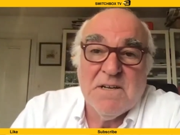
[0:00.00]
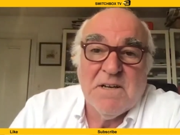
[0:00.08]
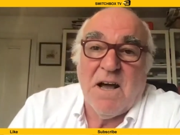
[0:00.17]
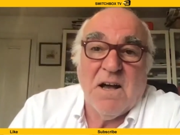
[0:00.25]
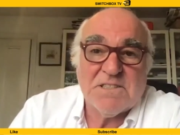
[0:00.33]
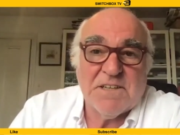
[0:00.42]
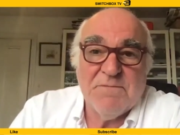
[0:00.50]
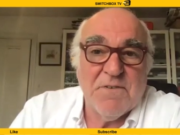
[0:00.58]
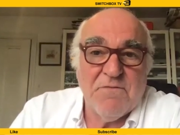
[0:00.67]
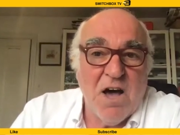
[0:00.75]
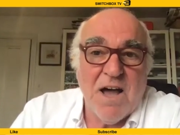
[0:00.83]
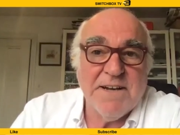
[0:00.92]
asking for
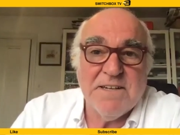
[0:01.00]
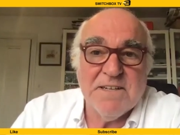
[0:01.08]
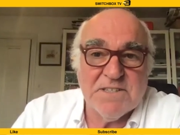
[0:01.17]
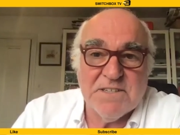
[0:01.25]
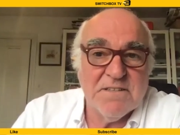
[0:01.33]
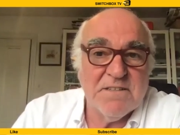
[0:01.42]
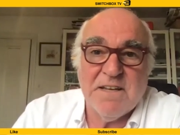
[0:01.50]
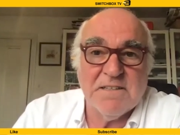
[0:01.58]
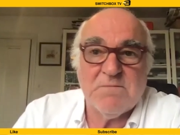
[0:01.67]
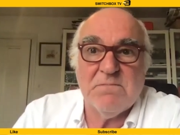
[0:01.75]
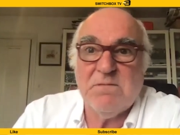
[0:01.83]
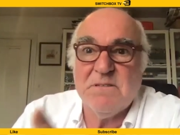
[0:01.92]
riders and things.
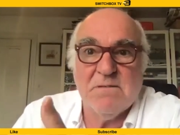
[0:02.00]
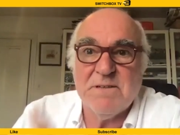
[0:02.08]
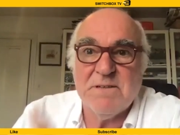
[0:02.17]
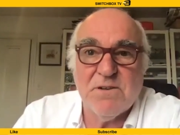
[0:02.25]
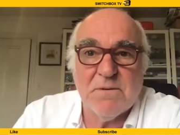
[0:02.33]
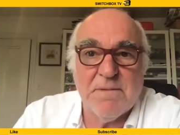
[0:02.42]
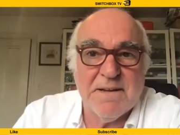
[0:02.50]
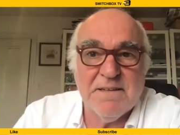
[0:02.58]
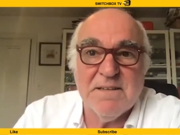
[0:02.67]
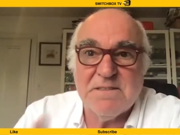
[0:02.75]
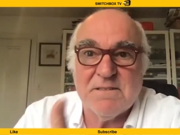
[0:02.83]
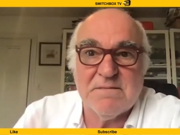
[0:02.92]
Well, I don't know what you're talking about.
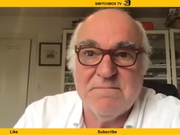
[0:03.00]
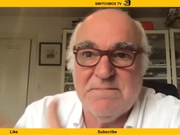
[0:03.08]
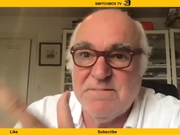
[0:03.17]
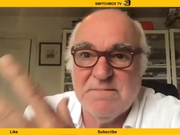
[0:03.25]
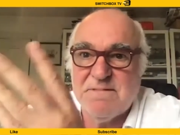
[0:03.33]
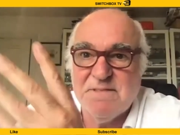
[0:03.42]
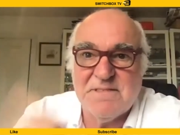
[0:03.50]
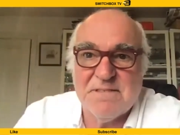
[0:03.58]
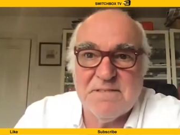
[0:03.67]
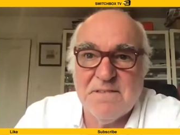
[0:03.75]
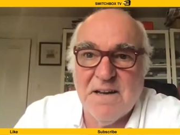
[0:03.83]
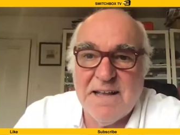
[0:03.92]
It's
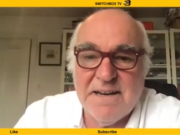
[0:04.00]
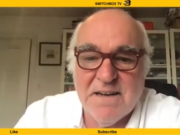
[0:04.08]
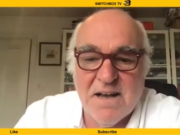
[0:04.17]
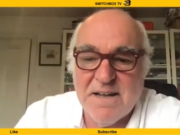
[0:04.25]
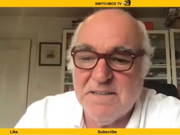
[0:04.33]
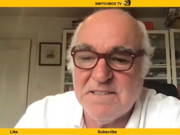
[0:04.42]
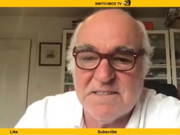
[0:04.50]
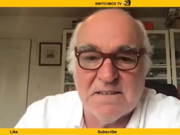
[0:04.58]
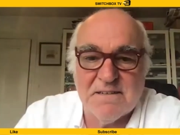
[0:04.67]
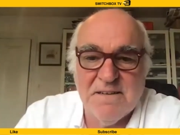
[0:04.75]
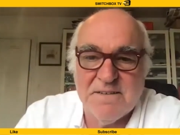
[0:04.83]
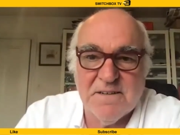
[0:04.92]
late night and there's
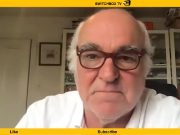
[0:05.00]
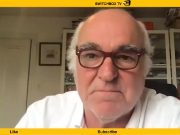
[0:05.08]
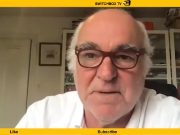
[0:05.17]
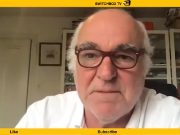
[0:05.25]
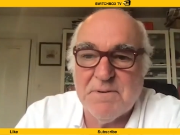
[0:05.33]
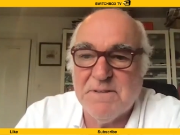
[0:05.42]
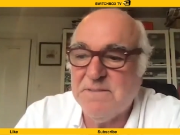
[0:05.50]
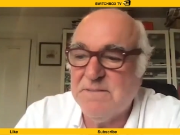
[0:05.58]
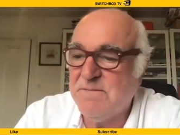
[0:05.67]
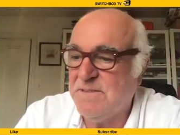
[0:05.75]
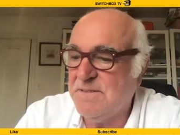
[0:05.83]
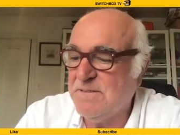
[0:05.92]
people,
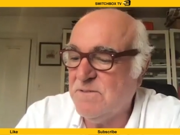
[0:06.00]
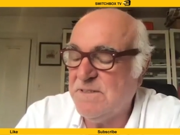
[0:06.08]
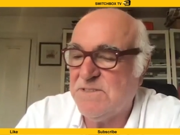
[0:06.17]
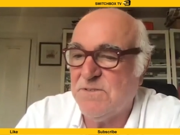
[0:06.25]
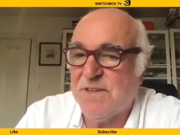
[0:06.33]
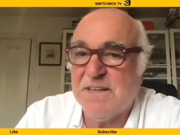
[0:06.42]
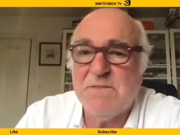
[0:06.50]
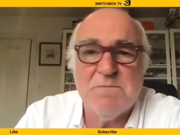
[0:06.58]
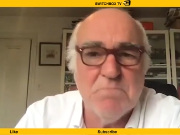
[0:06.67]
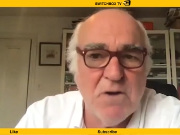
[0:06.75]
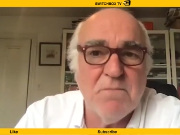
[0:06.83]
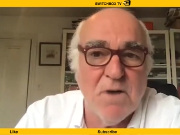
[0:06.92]
he was
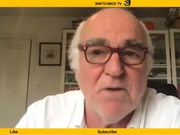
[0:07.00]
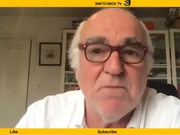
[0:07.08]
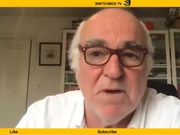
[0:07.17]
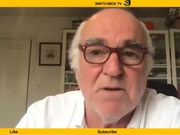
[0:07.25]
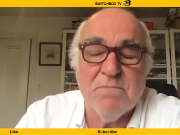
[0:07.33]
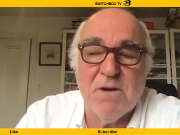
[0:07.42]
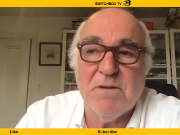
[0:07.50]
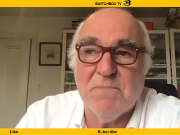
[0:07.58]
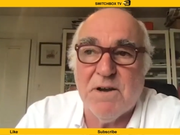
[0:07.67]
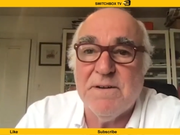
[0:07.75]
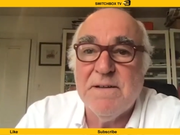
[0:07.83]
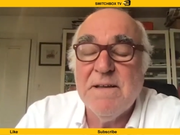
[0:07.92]
moan.
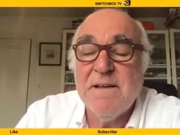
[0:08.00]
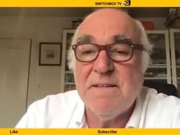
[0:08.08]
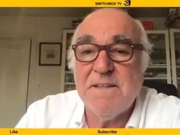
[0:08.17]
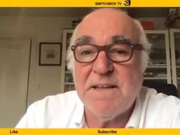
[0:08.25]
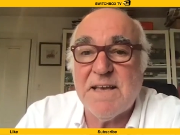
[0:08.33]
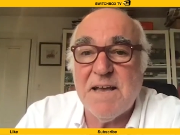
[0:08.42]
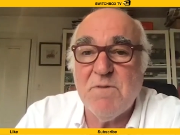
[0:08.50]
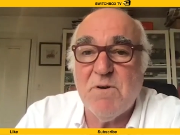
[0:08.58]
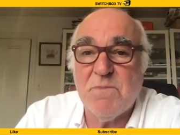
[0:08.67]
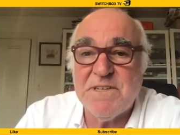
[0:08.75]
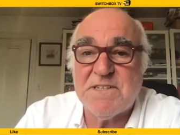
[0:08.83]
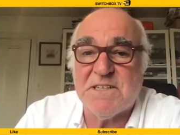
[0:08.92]
And then he came on
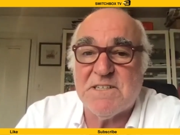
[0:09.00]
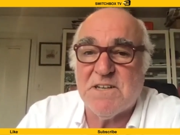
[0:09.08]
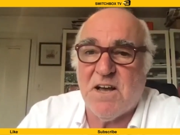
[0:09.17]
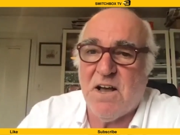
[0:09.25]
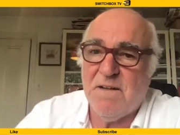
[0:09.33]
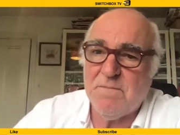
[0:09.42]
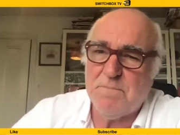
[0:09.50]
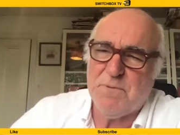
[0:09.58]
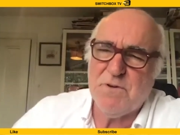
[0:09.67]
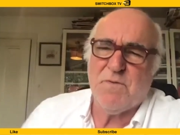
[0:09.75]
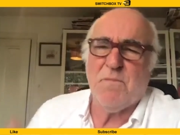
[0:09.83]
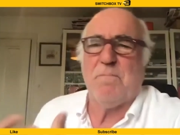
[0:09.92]
with his guitar,
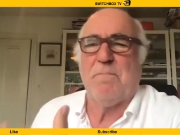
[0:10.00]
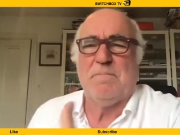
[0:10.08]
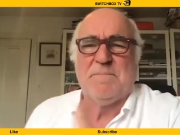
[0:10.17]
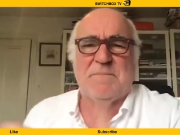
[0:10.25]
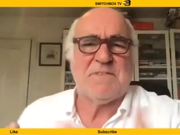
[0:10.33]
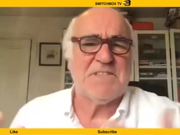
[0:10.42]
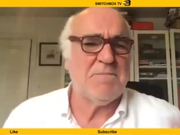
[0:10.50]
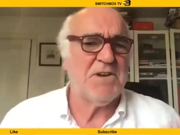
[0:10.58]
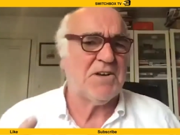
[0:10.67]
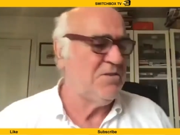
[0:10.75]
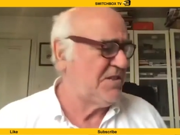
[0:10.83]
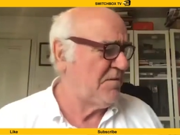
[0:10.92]
beautiful
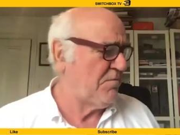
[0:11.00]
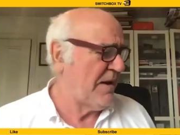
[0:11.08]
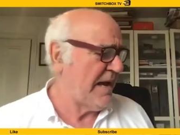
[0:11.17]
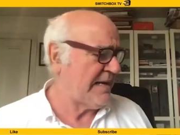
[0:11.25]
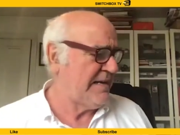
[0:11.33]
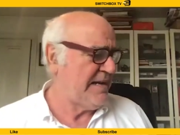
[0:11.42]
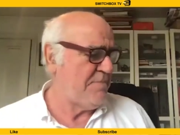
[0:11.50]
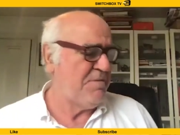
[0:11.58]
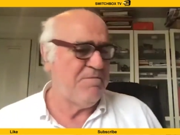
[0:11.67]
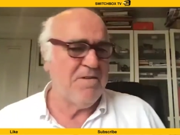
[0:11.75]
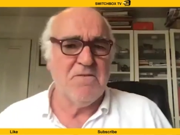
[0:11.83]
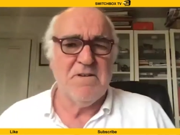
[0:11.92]
semi-acoustic black
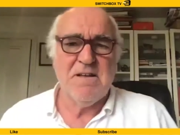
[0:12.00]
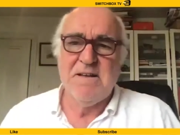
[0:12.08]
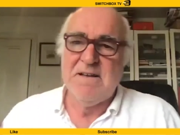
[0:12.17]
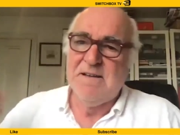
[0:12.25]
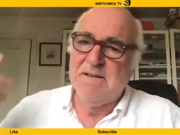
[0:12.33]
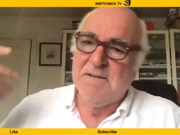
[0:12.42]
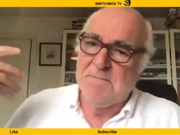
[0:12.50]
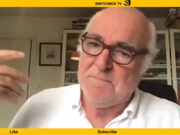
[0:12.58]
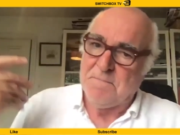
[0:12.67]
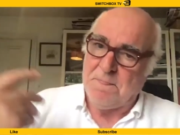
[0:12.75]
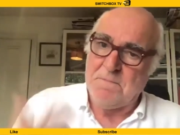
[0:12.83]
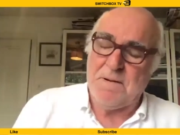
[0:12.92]
Epiphone,
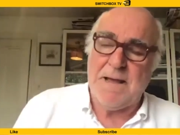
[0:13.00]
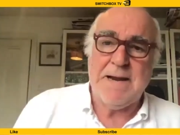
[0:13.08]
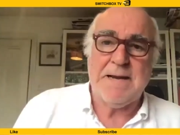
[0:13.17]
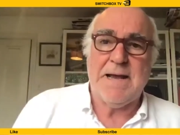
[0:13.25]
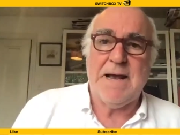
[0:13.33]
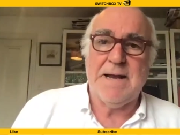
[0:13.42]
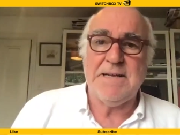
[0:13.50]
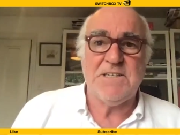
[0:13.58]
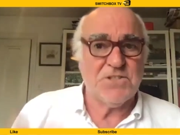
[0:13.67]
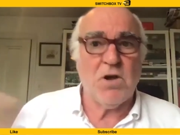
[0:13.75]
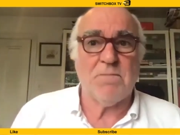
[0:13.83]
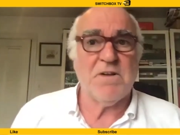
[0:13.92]
played it, and he
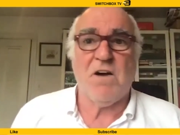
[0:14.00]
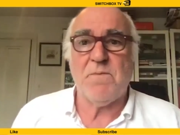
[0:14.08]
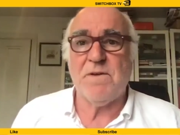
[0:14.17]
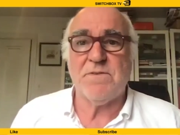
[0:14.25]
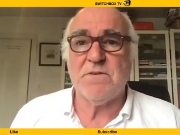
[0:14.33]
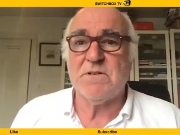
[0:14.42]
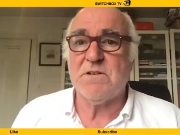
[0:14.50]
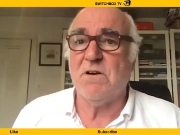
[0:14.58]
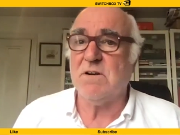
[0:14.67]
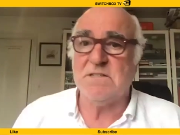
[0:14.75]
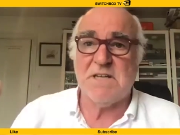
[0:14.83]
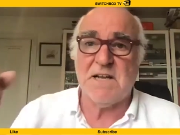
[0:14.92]
stopped halfway through the song
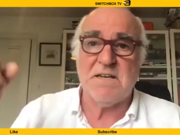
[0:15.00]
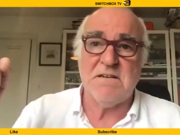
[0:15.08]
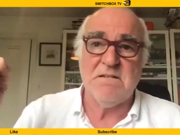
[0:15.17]
and said,